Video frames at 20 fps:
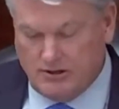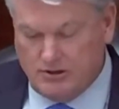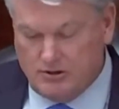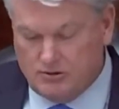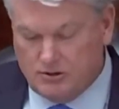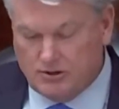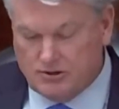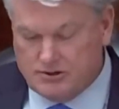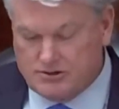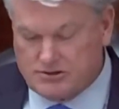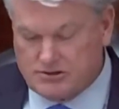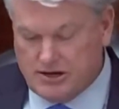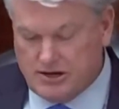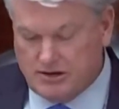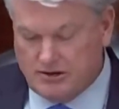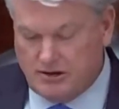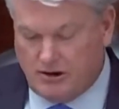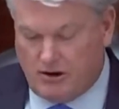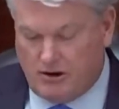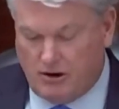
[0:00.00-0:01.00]
Do you
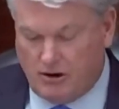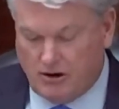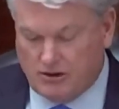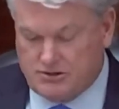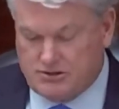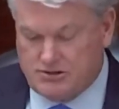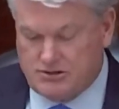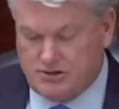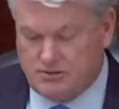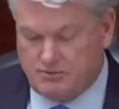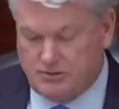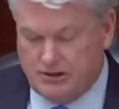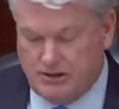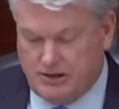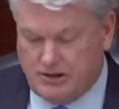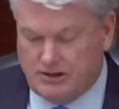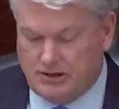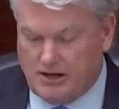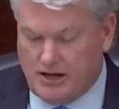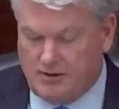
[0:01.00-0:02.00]
understand the hardship,
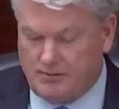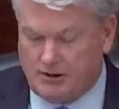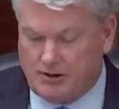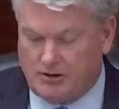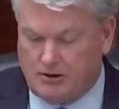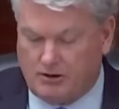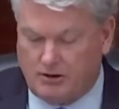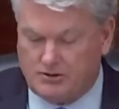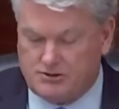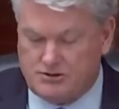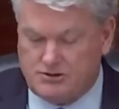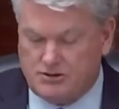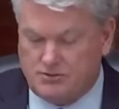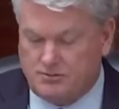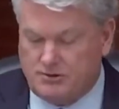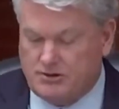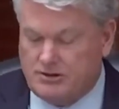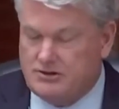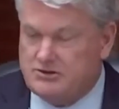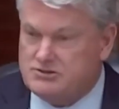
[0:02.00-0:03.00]
the economic
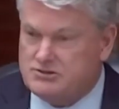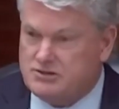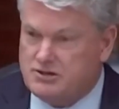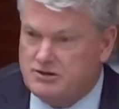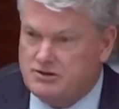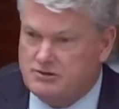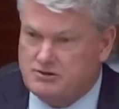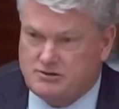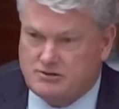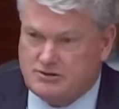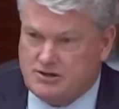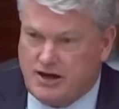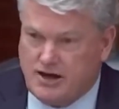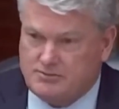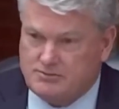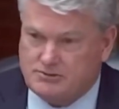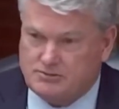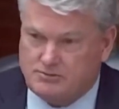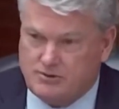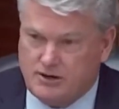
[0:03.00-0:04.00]
hardship that these
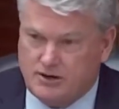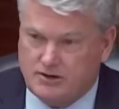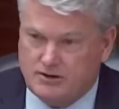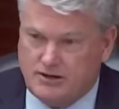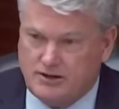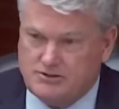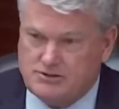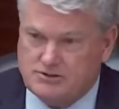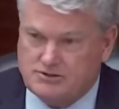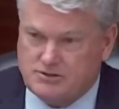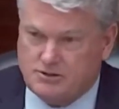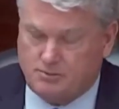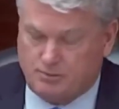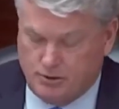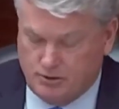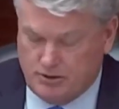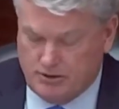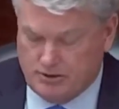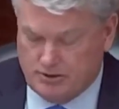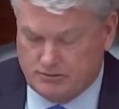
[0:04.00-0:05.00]
types of regulations are
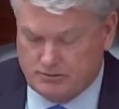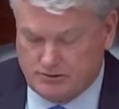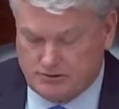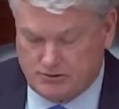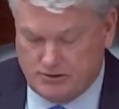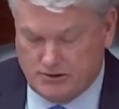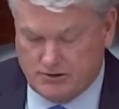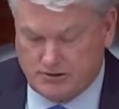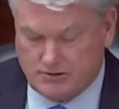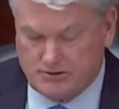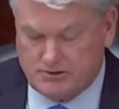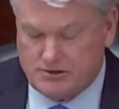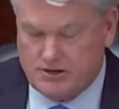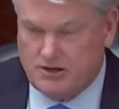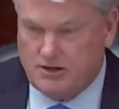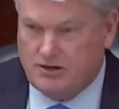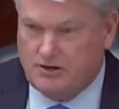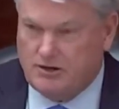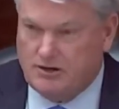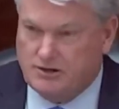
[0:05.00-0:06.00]
putting on truckers,
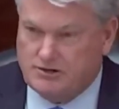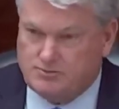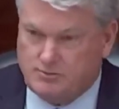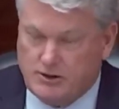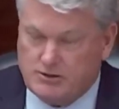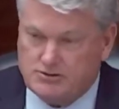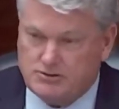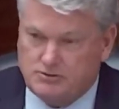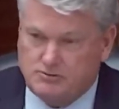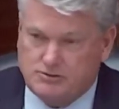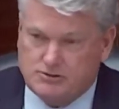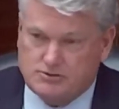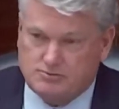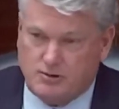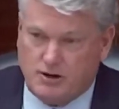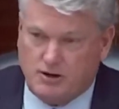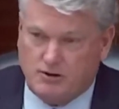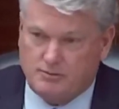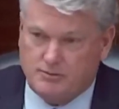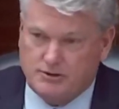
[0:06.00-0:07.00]
especially with
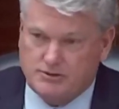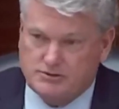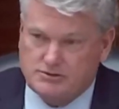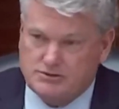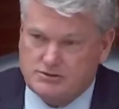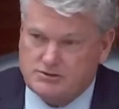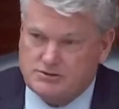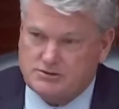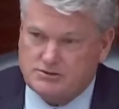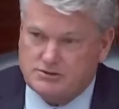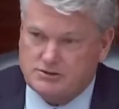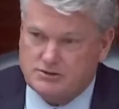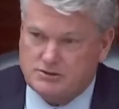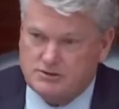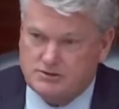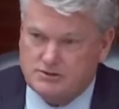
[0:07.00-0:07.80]
small businesses?